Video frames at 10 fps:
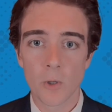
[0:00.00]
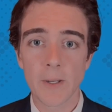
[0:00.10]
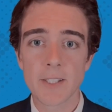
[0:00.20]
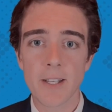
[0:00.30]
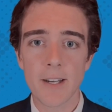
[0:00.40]

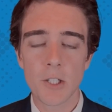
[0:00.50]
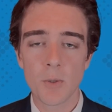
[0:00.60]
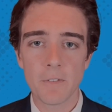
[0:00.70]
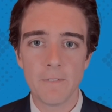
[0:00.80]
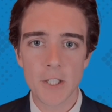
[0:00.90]
excited to
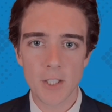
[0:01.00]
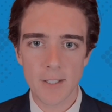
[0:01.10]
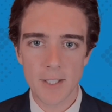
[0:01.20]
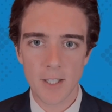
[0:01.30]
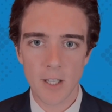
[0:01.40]
officially
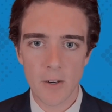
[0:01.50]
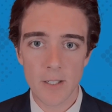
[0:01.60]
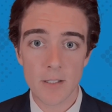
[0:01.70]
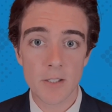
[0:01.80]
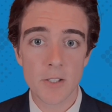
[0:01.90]
declare it
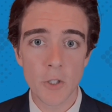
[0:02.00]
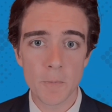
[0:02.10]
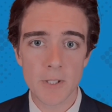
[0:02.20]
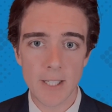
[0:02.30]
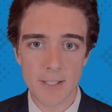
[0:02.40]
soup
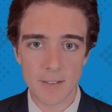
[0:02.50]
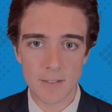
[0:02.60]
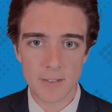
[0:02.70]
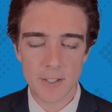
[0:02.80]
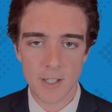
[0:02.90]
season
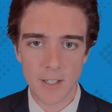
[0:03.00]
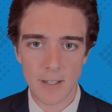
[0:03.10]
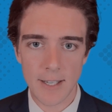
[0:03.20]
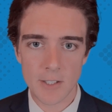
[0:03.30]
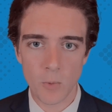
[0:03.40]
starting
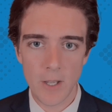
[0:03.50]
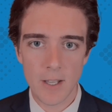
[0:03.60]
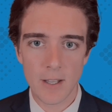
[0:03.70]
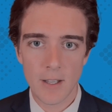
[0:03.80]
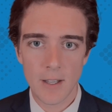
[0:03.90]
next
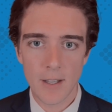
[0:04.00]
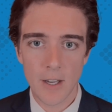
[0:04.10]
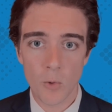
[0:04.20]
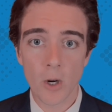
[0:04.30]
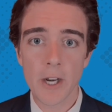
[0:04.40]
week,
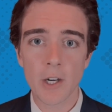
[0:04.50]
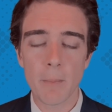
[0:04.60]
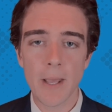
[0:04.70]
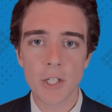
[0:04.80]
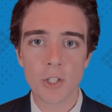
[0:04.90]
and we're here to
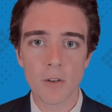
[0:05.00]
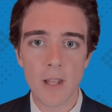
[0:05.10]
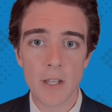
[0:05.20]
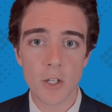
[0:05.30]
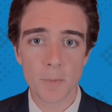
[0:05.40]
make sure
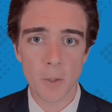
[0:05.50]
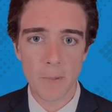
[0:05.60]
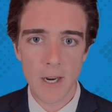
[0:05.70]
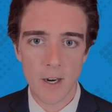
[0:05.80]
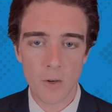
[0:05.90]
that you're
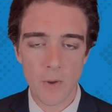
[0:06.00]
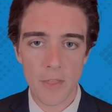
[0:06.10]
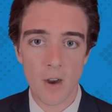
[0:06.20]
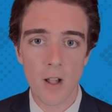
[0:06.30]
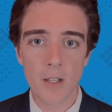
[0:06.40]
prepared with
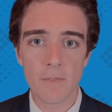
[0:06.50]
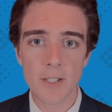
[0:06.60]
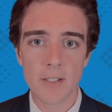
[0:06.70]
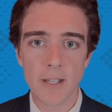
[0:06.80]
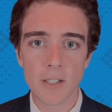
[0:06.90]
all of
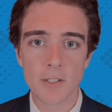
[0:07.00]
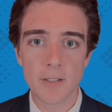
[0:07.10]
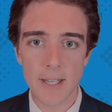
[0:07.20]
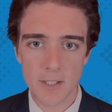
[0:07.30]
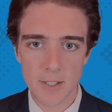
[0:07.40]
this year's
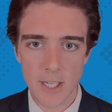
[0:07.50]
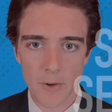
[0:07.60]
necessary